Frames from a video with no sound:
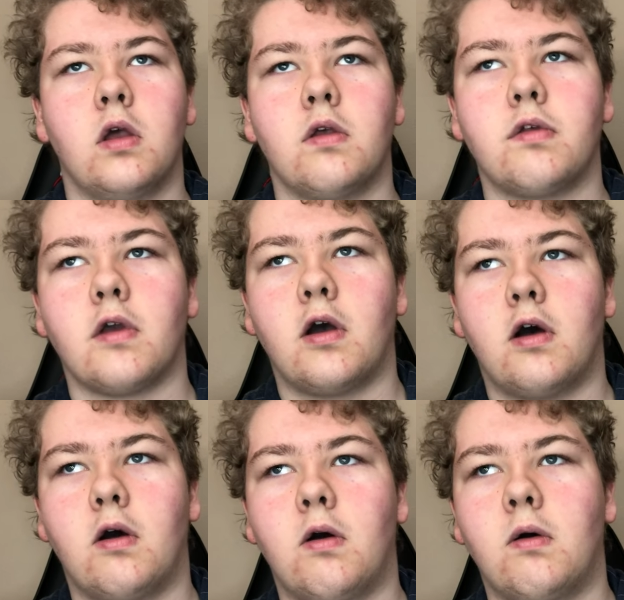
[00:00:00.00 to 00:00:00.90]

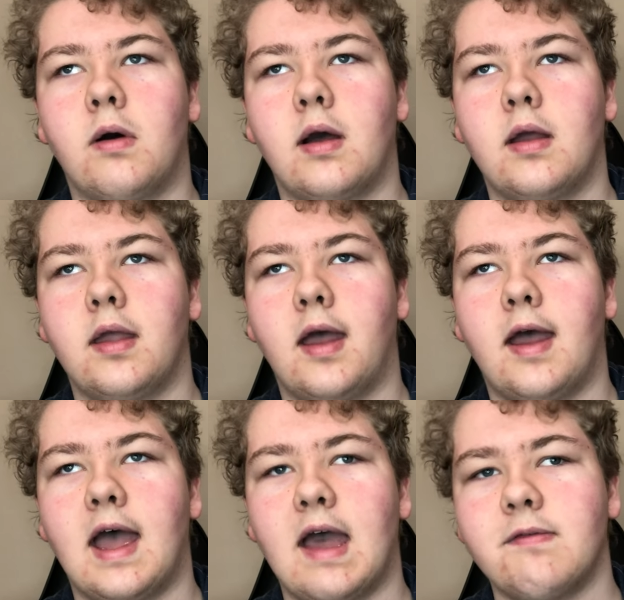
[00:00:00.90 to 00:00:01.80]
So, yeah,
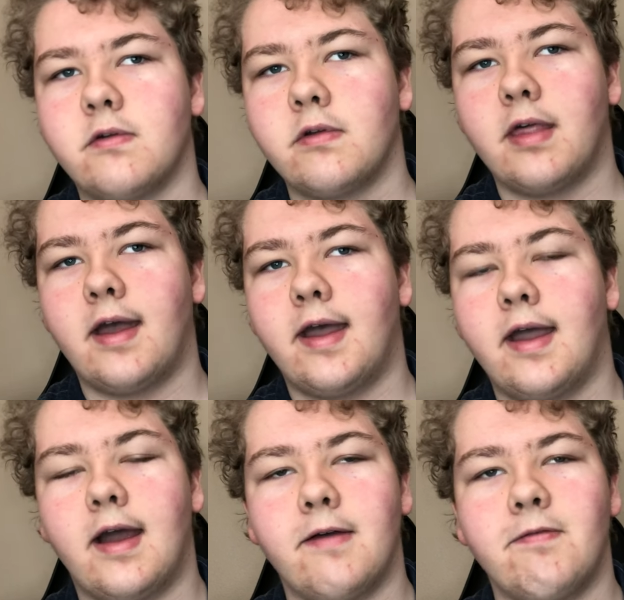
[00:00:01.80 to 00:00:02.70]
after
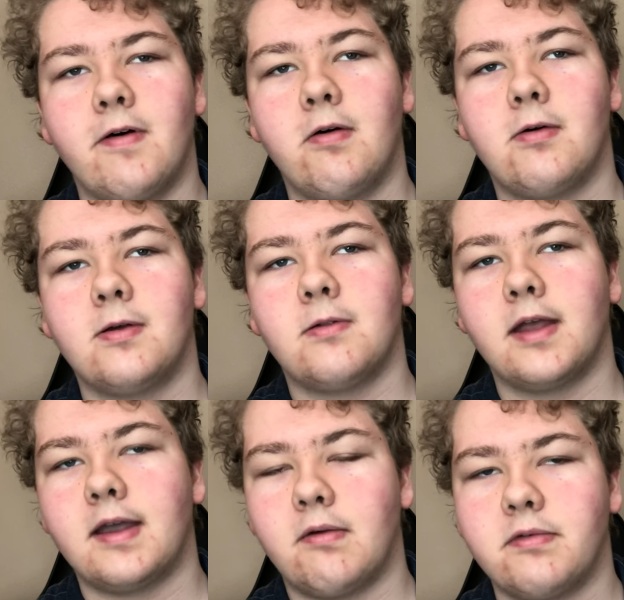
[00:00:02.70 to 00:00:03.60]
that, I felt
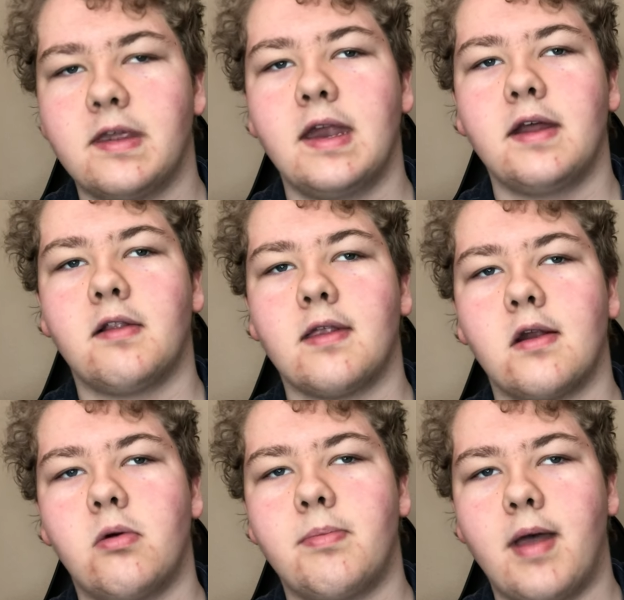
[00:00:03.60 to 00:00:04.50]
like I was getting a
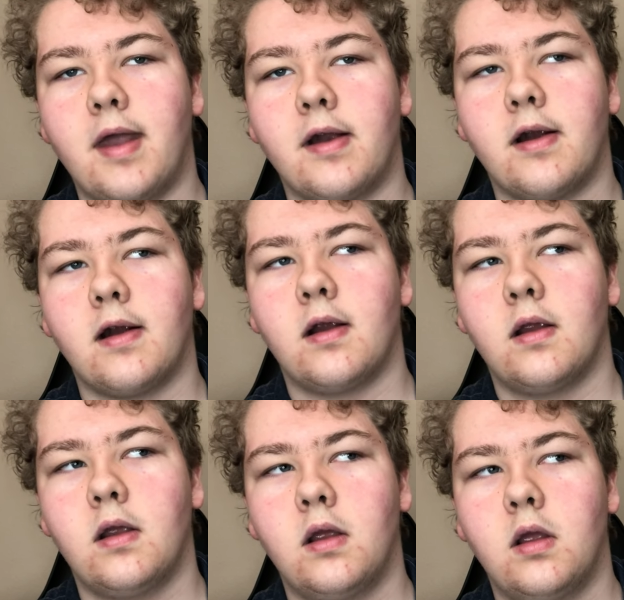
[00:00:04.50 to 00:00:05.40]
little better
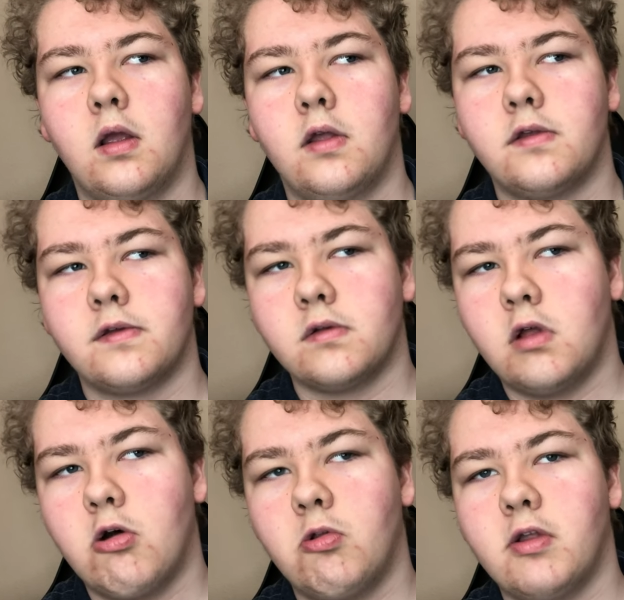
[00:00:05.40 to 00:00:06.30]

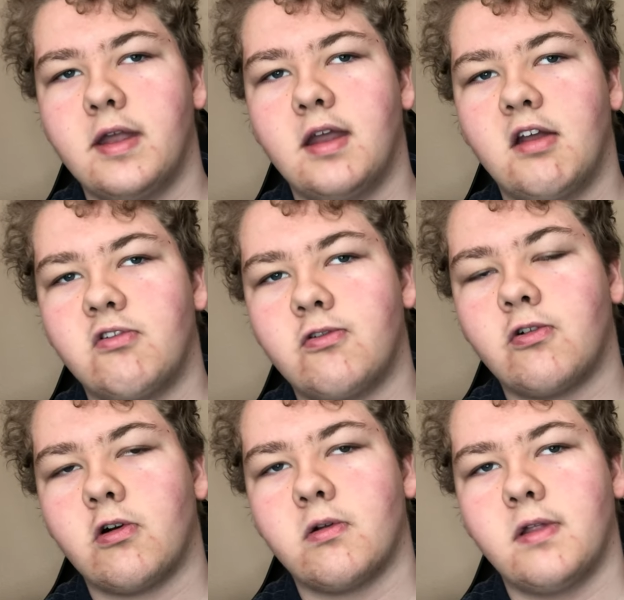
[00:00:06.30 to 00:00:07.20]
slowly and
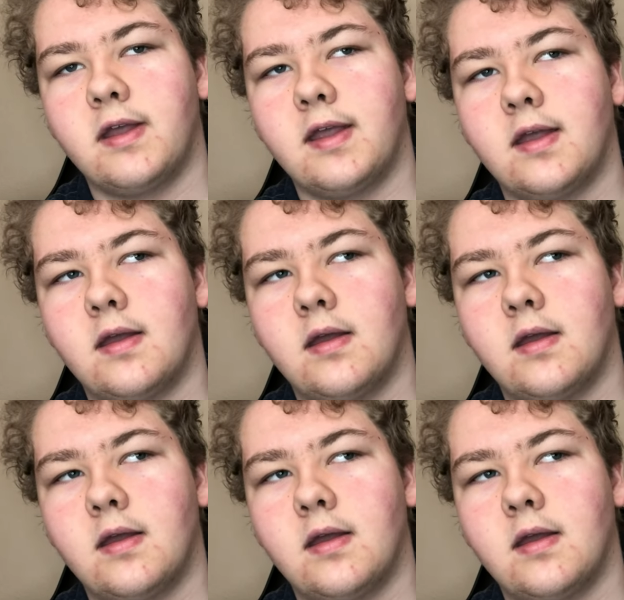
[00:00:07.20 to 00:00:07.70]
surely.